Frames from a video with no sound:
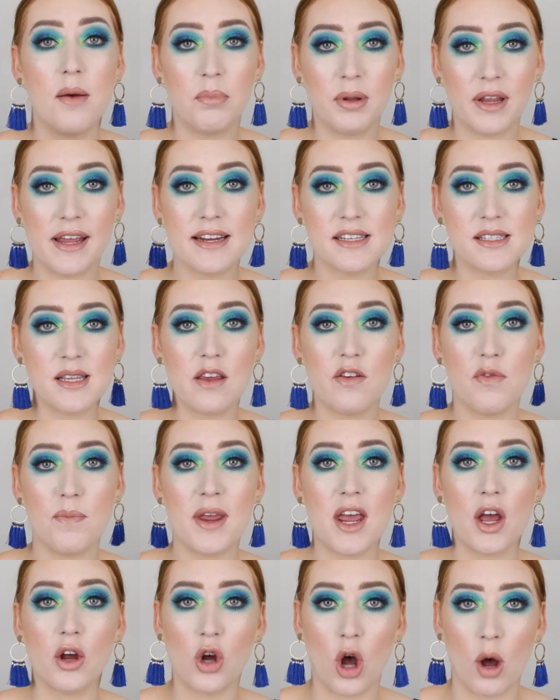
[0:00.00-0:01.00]
please leave
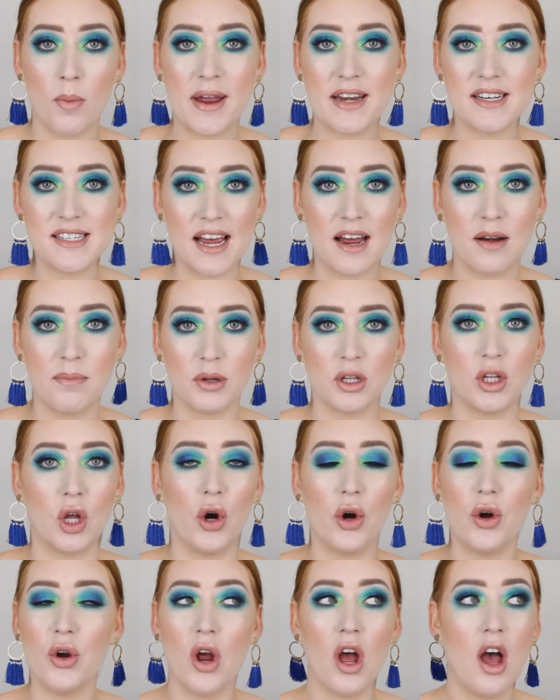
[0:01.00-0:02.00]
me a comment down
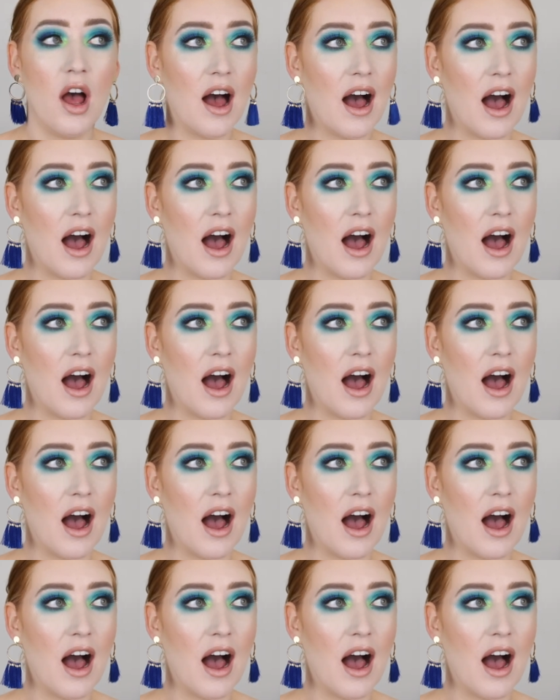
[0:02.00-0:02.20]
below.